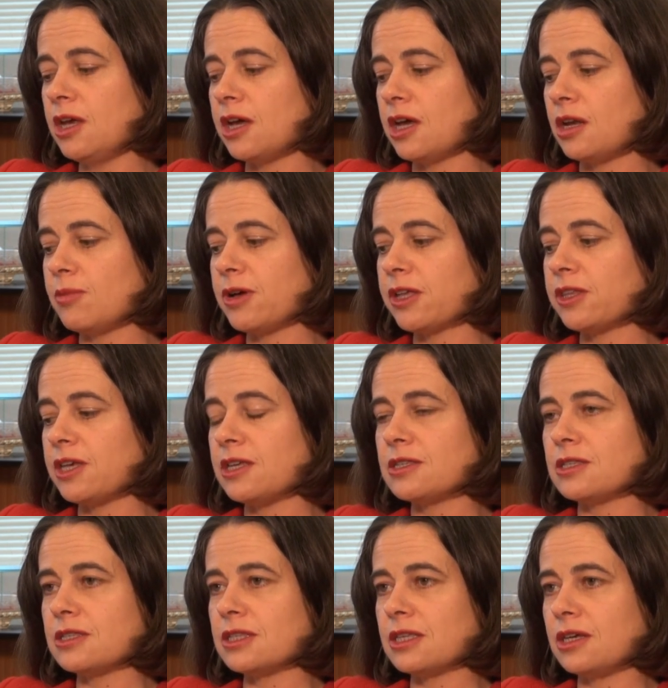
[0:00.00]
and among
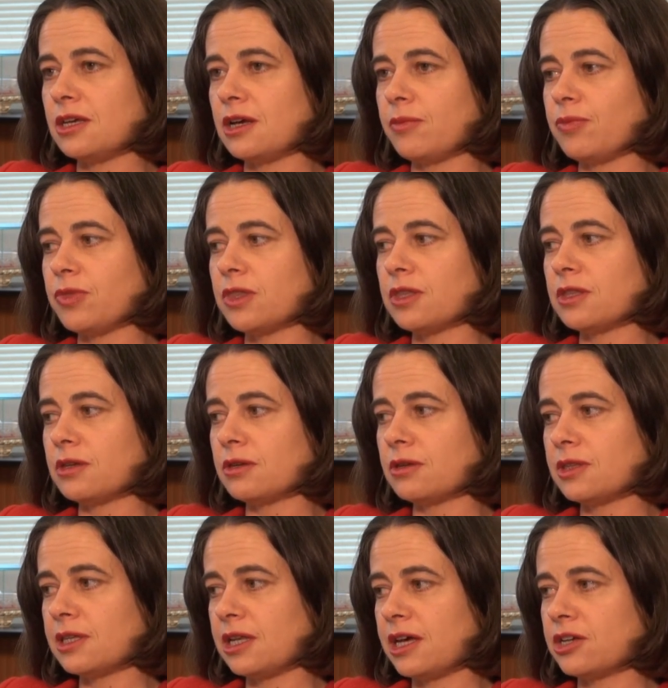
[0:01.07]
these is
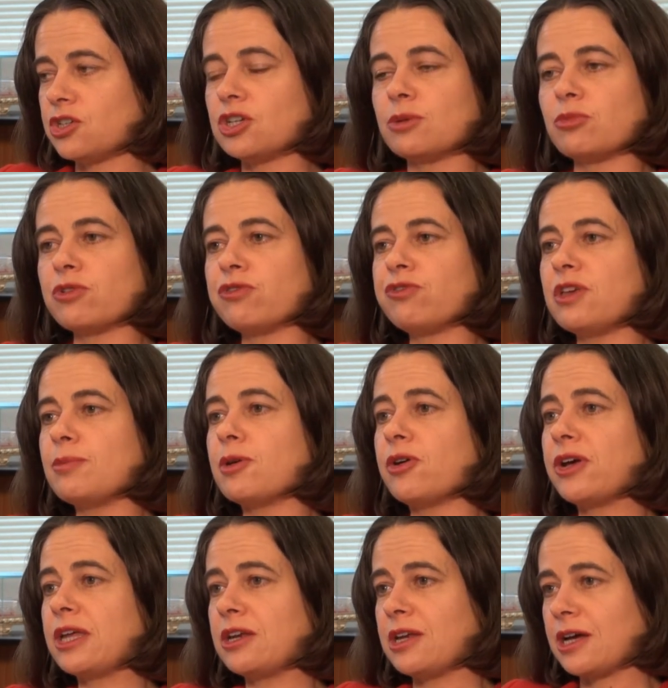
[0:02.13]
the large number of female
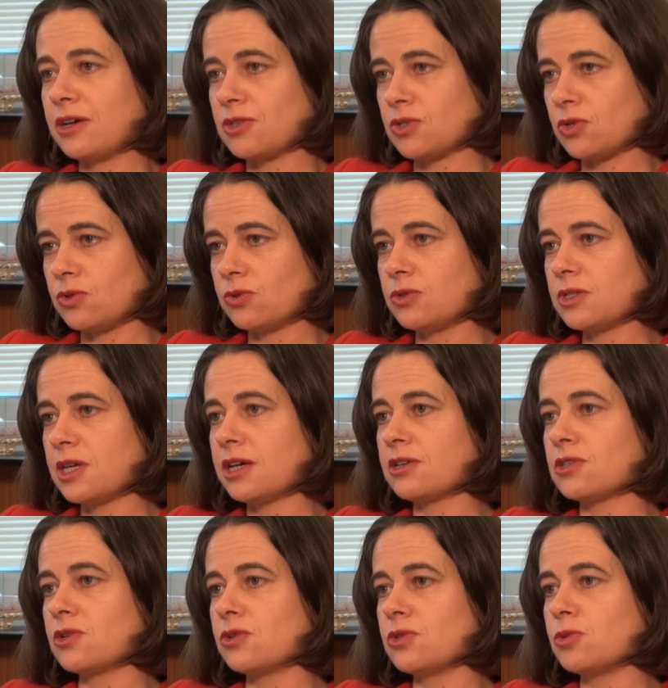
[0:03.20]
headed
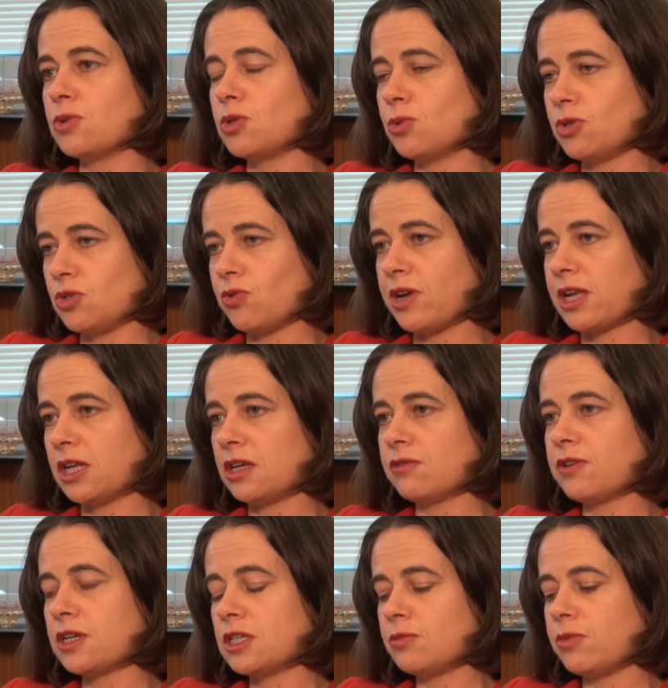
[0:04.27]
households which were directly
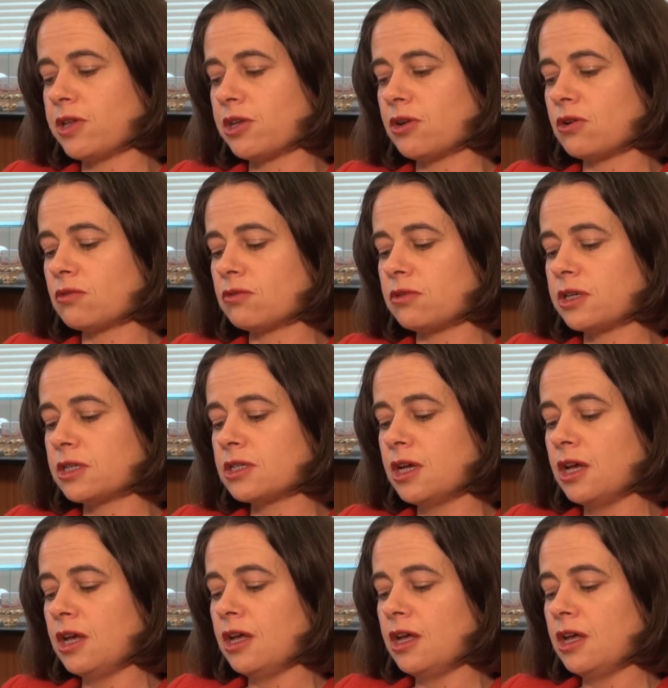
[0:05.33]
affected by the conflict.